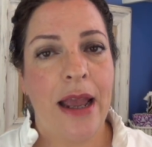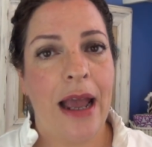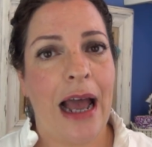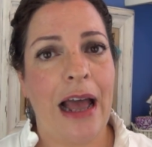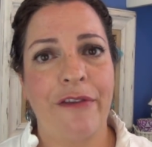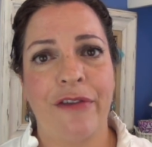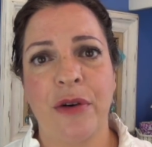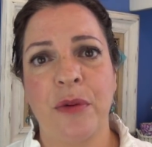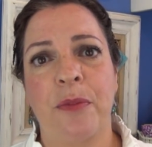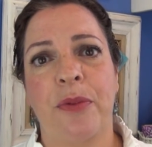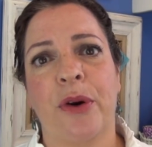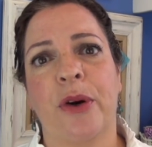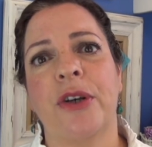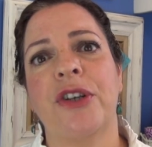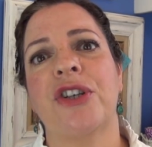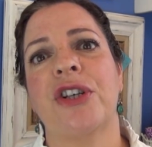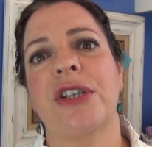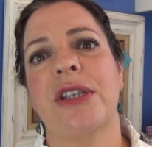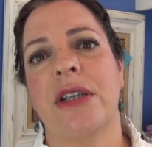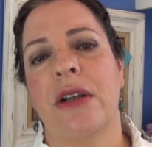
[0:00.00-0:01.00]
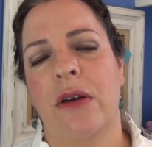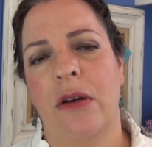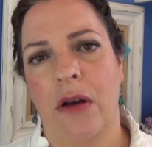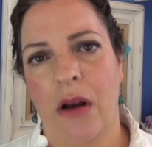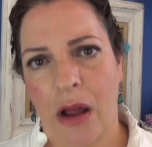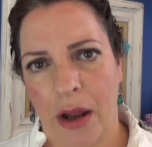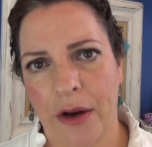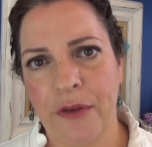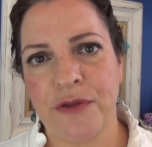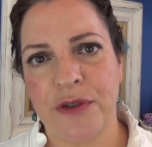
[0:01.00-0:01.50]
I haven't purchased a
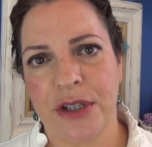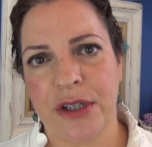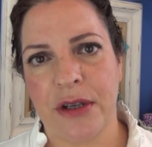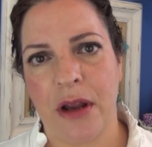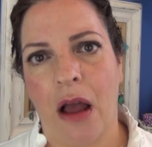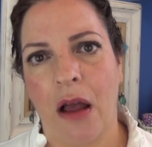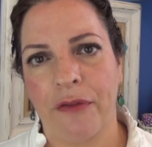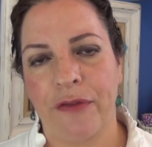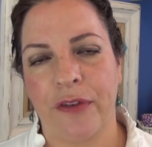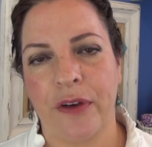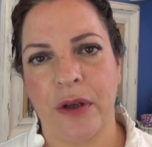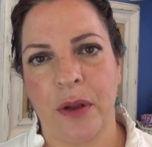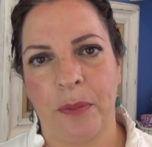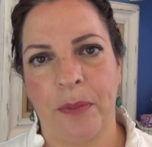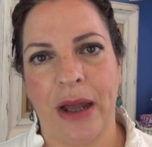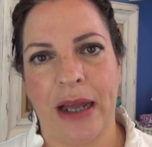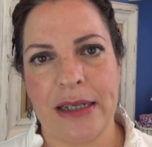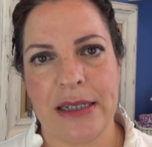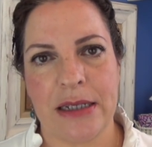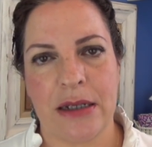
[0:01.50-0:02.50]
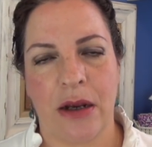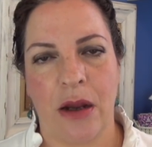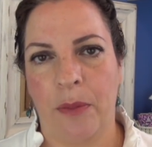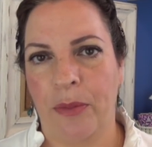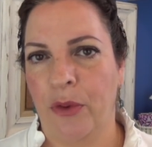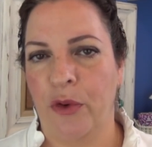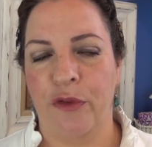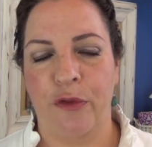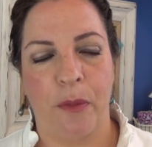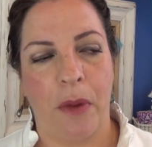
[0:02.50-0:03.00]
lot of stuff in the past
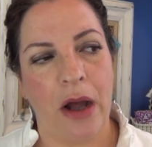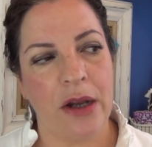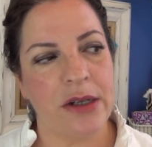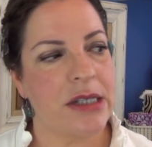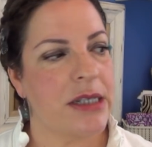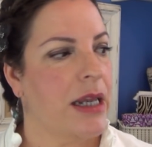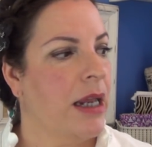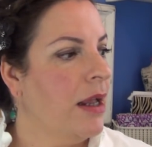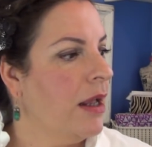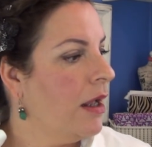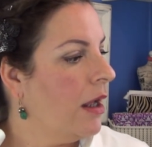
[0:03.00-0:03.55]
couple of months,